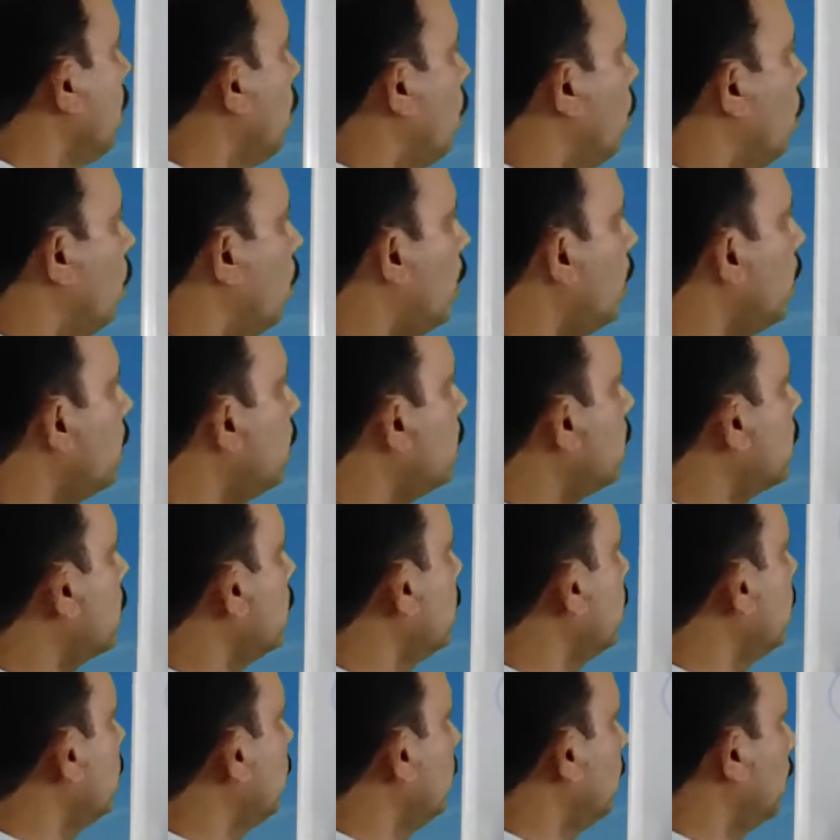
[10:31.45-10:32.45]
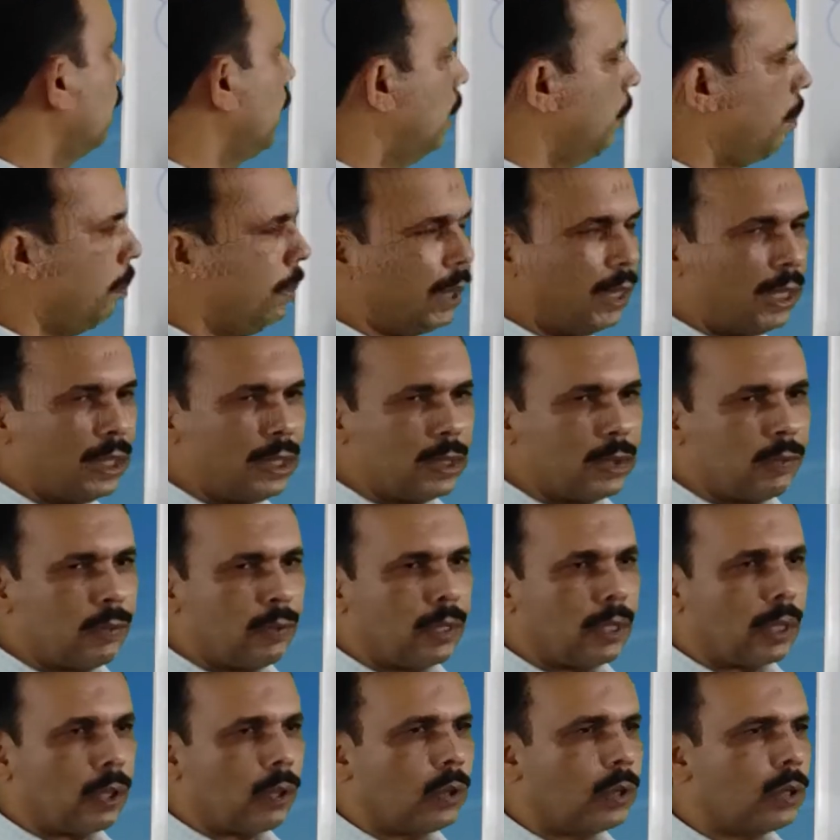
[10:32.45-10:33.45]
What begins
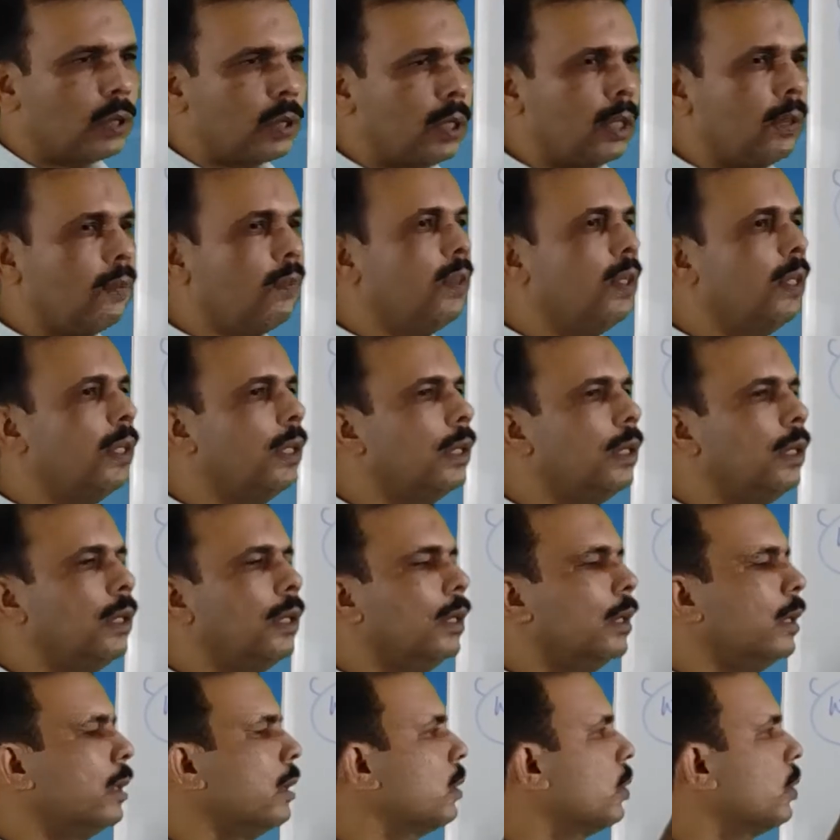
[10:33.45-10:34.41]
with a question word?